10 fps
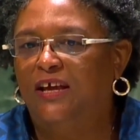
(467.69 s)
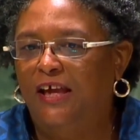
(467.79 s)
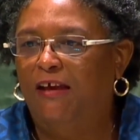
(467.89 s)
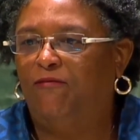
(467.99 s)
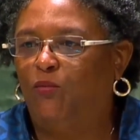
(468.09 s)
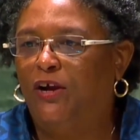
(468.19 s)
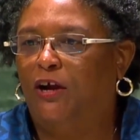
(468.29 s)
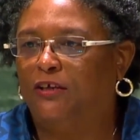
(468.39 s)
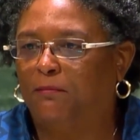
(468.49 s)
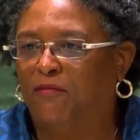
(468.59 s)
if we are
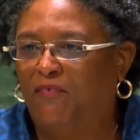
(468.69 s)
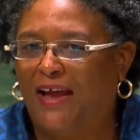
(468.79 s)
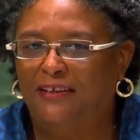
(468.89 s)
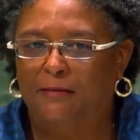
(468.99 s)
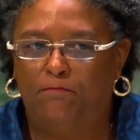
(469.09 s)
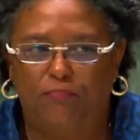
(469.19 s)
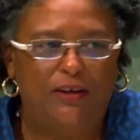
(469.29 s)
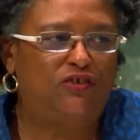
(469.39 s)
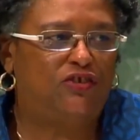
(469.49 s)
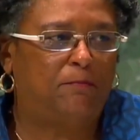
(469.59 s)
to provide the
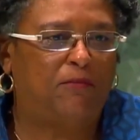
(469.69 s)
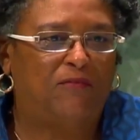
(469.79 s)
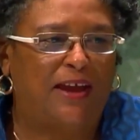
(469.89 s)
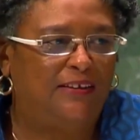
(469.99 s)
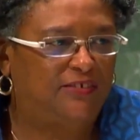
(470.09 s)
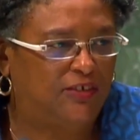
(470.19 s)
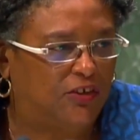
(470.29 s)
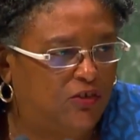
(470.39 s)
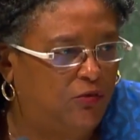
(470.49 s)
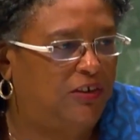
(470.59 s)
bridge, to provide the
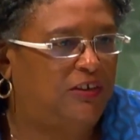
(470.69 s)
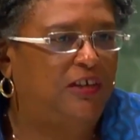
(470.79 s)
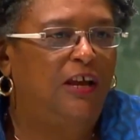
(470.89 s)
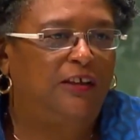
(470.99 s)
security,